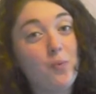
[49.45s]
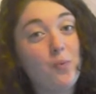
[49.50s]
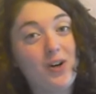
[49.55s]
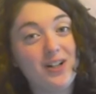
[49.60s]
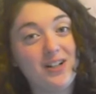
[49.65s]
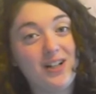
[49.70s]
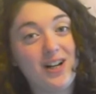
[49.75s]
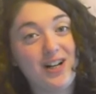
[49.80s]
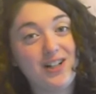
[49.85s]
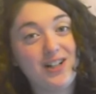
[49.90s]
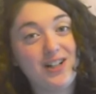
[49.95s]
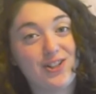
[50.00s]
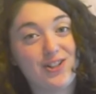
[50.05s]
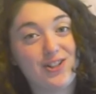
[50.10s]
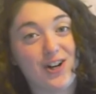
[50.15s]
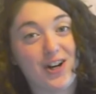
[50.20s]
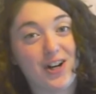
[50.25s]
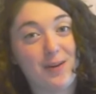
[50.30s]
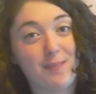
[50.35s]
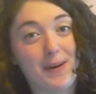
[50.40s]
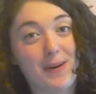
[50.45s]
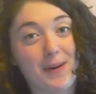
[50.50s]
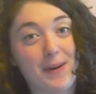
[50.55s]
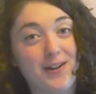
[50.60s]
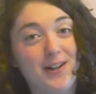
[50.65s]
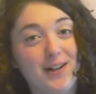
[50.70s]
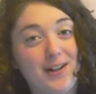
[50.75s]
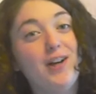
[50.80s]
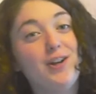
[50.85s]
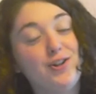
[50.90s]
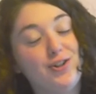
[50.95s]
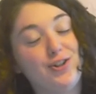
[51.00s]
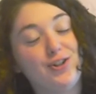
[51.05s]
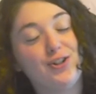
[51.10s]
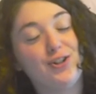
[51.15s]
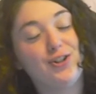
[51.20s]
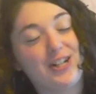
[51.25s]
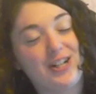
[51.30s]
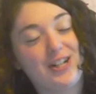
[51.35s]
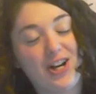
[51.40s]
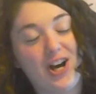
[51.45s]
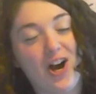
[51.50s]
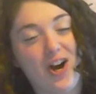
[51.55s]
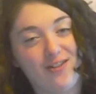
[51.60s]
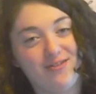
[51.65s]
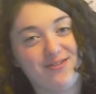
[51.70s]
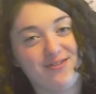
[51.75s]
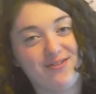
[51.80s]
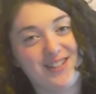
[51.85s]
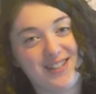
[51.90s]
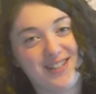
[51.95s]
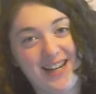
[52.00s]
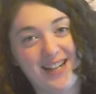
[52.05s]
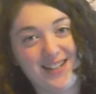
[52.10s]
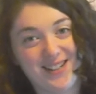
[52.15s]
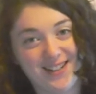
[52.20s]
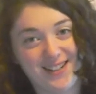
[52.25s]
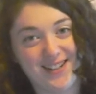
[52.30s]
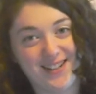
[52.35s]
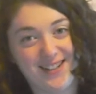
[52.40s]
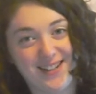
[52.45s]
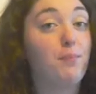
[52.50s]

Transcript: what not to talk about during a conversation.